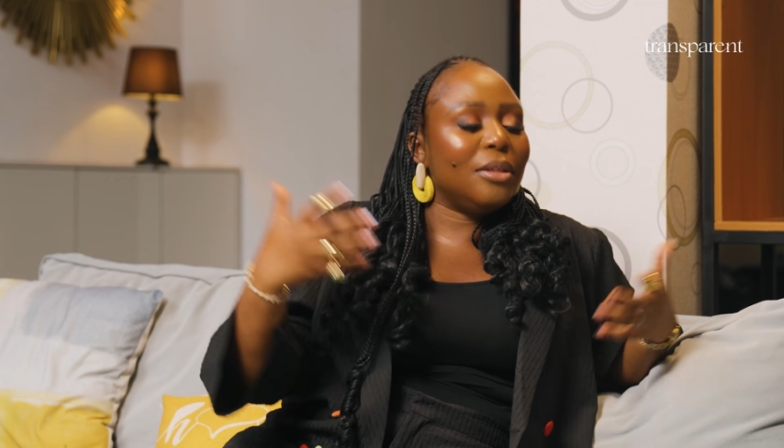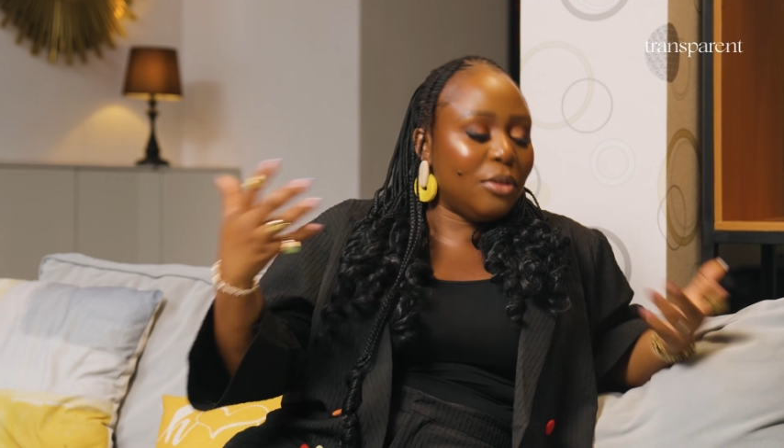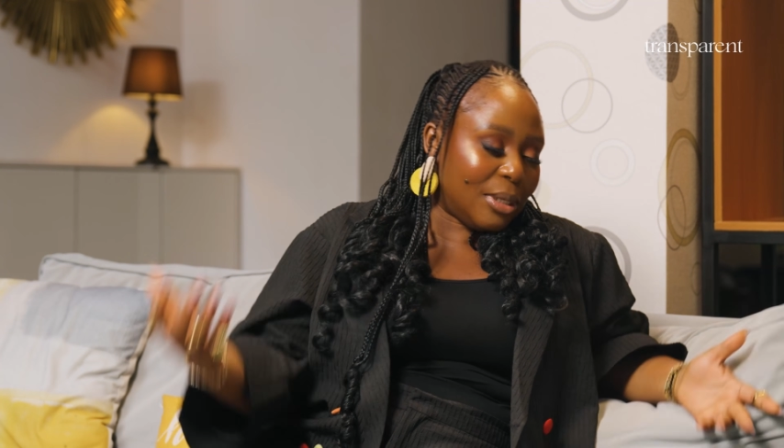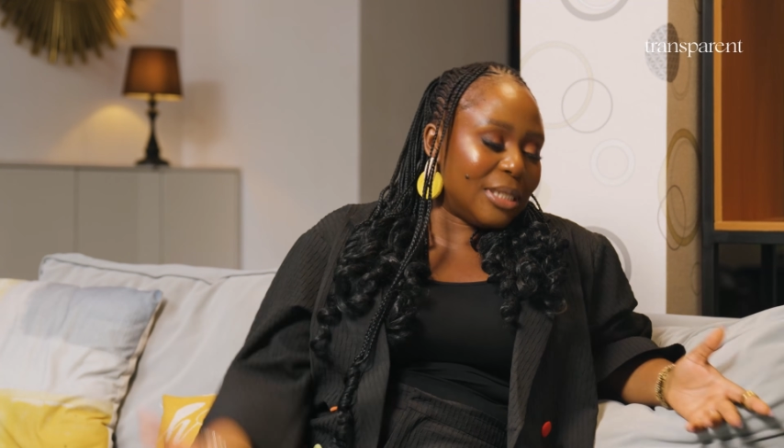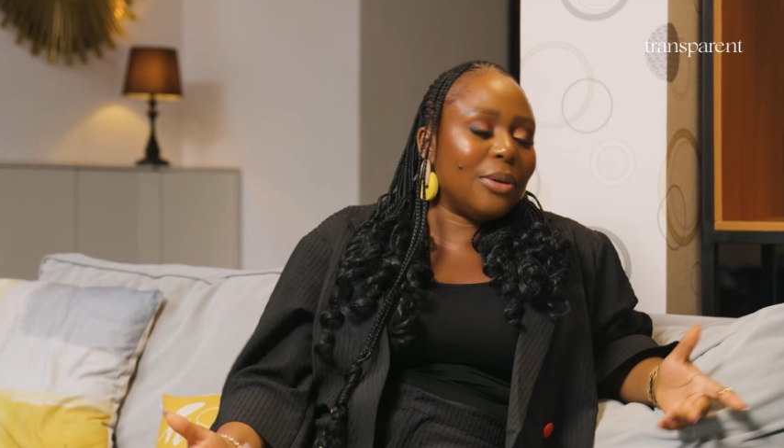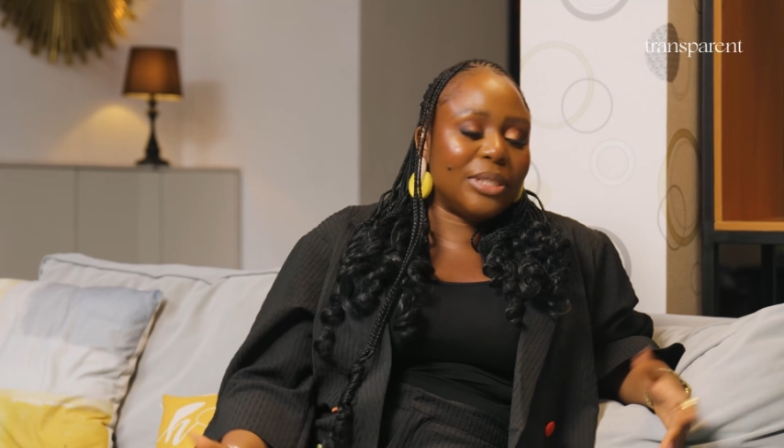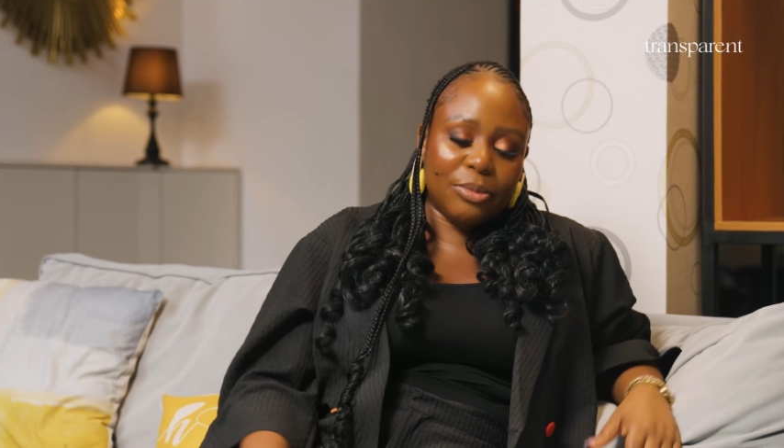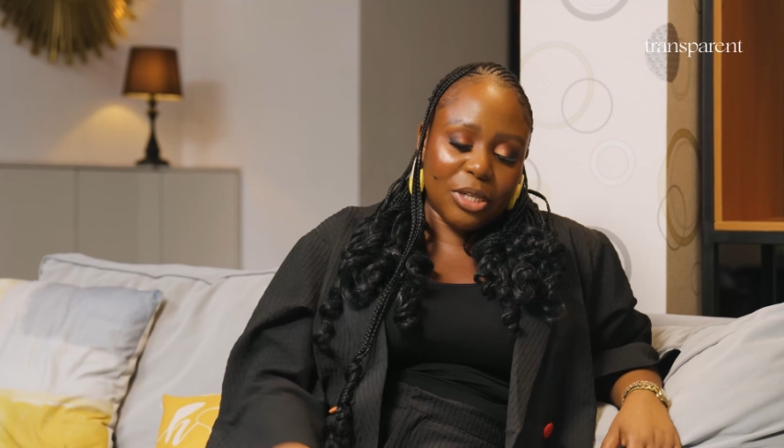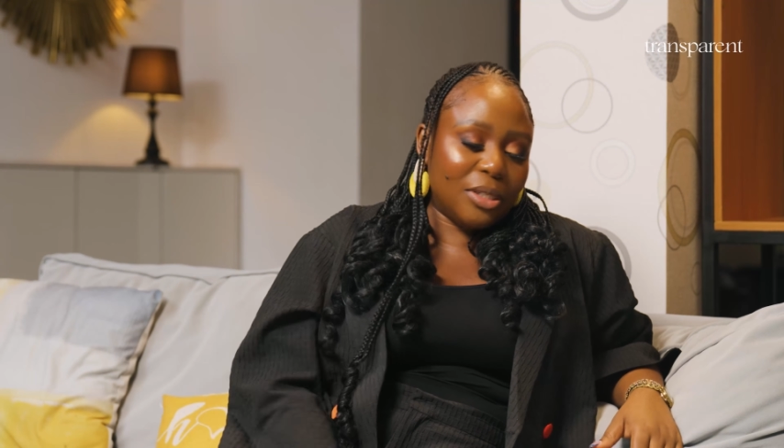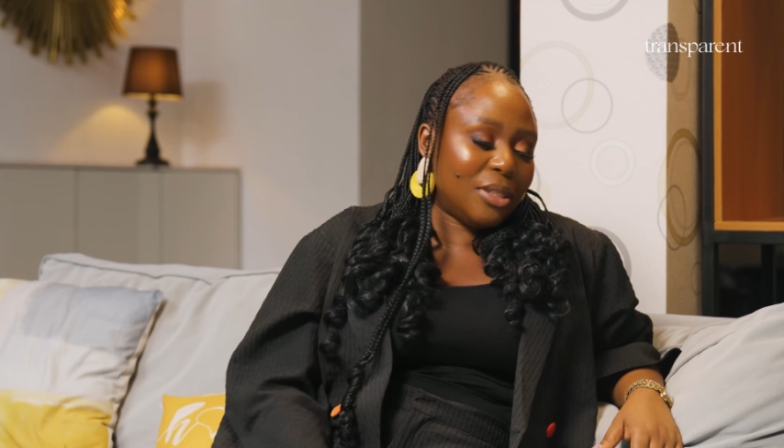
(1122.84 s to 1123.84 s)
you understand what
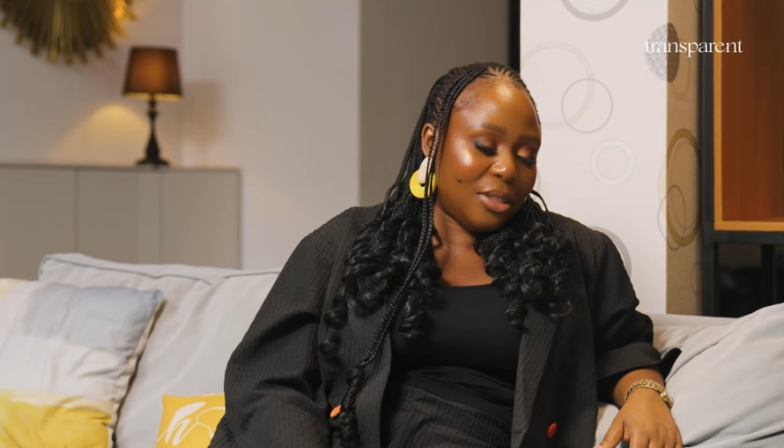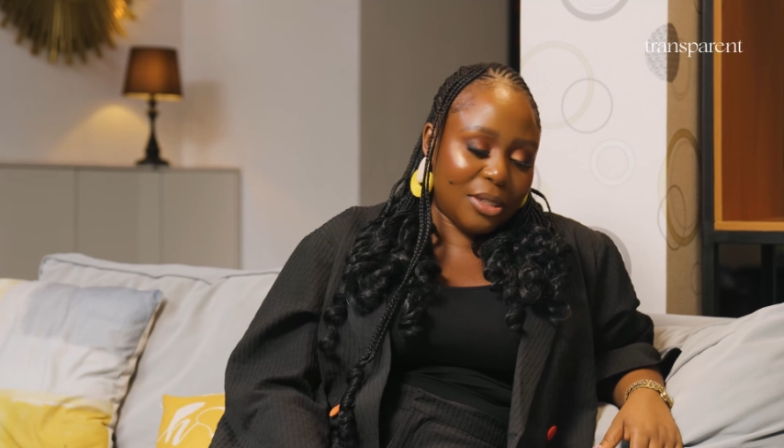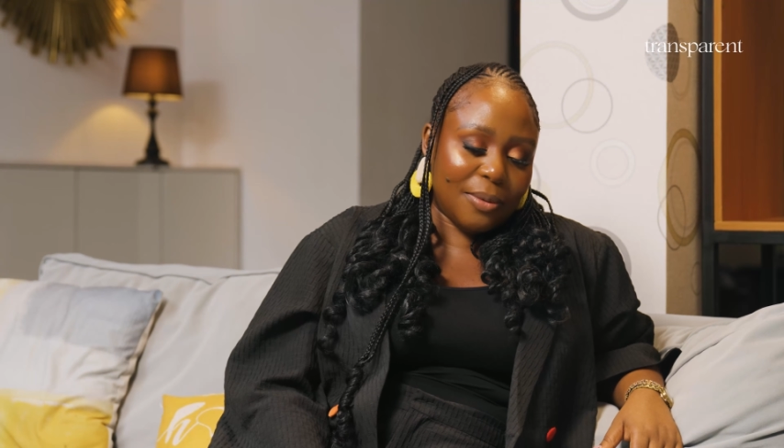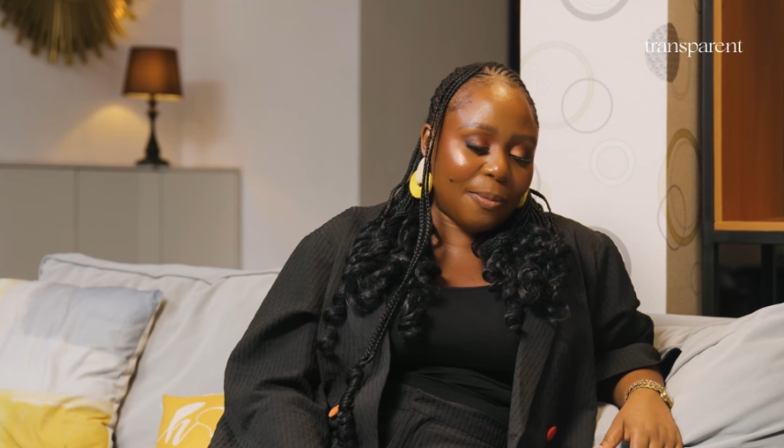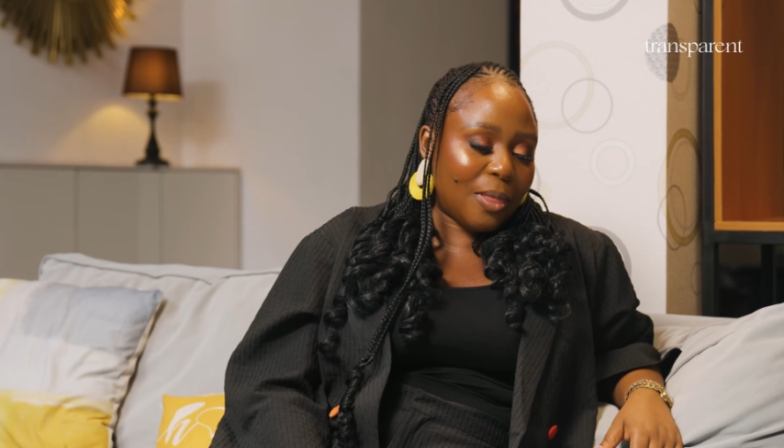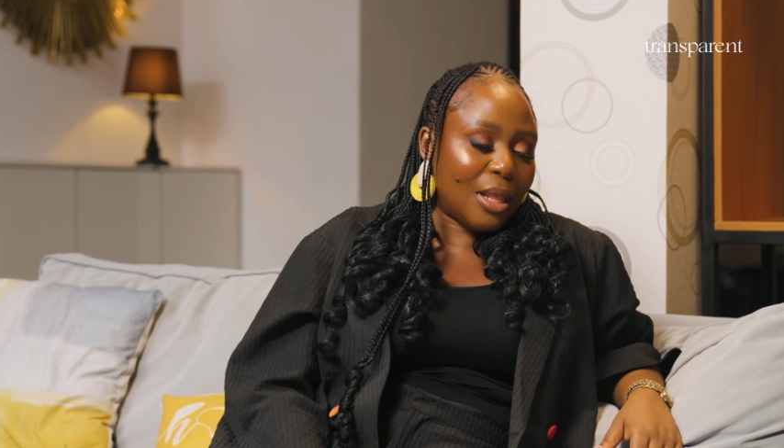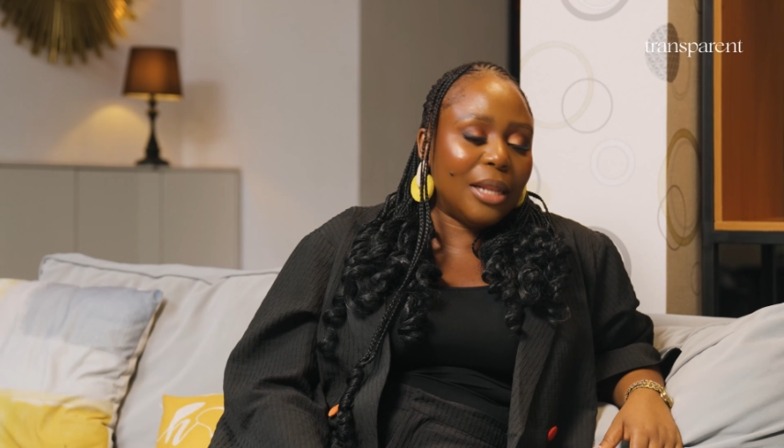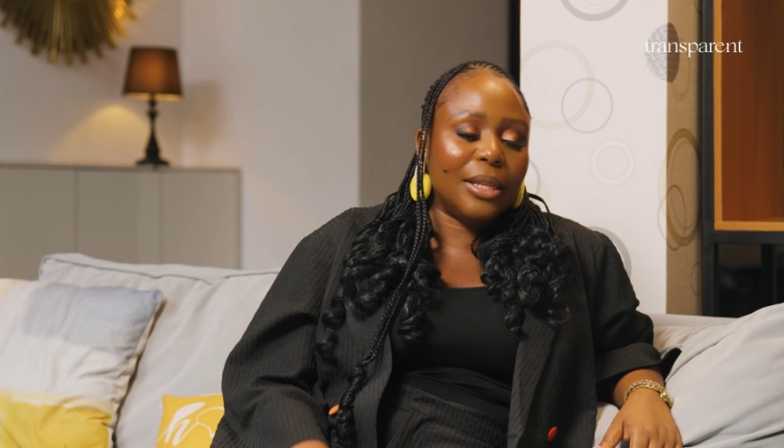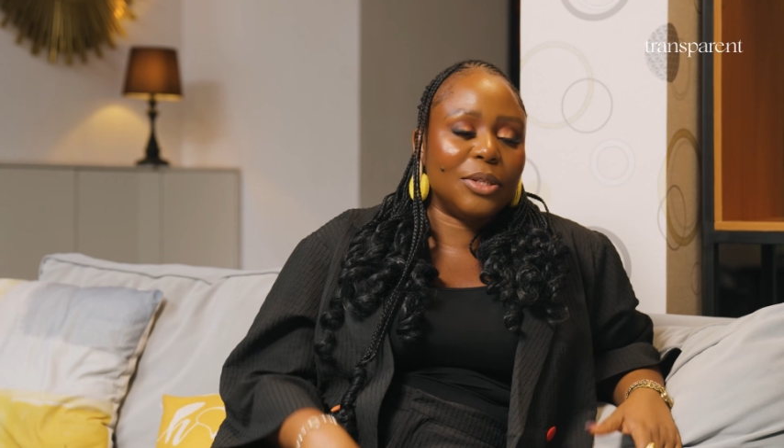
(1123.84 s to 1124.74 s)
I'm trying to say, Sha? And